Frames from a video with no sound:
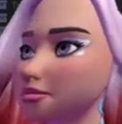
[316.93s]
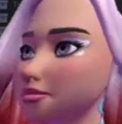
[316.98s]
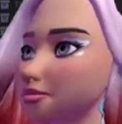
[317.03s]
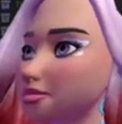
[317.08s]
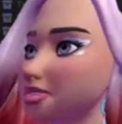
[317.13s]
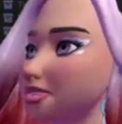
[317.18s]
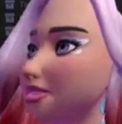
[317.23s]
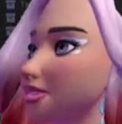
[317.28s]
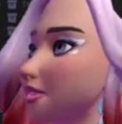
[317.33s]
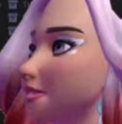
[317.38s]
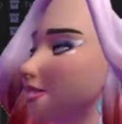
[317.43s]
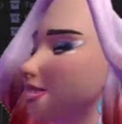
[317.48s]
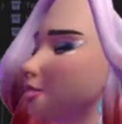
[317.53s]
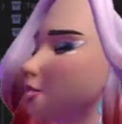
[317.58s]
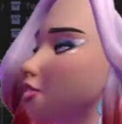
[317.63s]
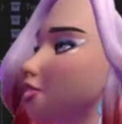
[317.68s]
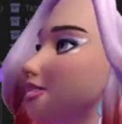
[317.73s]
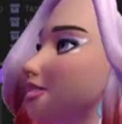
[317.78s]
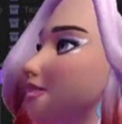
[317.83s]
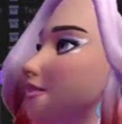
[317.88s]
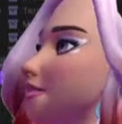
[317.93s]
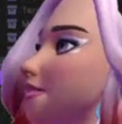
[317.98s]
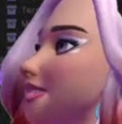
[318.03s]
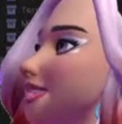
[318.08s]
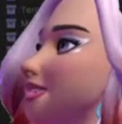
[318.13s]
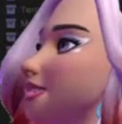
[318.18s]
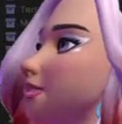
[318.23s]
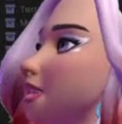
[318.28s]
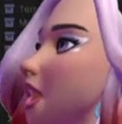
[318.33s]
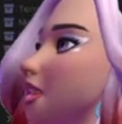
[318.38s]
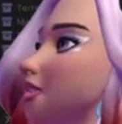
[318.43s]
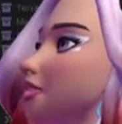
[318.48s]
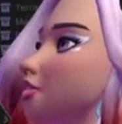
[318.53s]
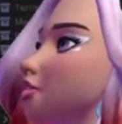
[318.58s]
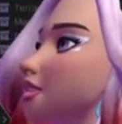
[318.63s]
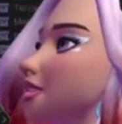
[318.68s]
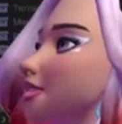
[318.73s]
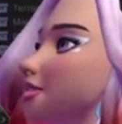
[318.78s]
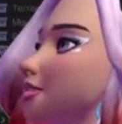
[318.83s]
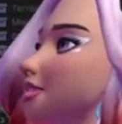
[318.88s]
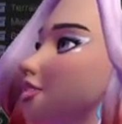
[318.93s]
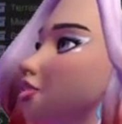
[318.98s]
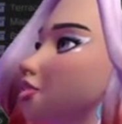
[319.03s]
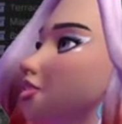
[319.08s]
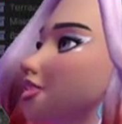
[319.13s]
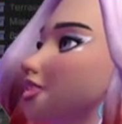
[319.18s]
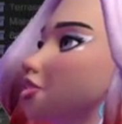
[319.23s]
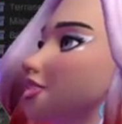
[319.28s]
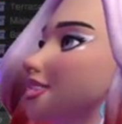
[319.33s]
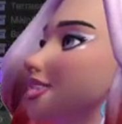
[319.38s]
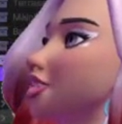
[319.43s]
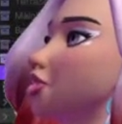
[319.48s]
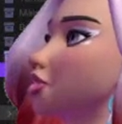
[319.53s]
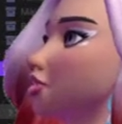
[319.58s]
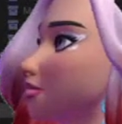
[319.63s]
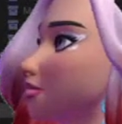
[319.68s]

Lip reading: Thankfully, there's no feedback or any other issues, dudes.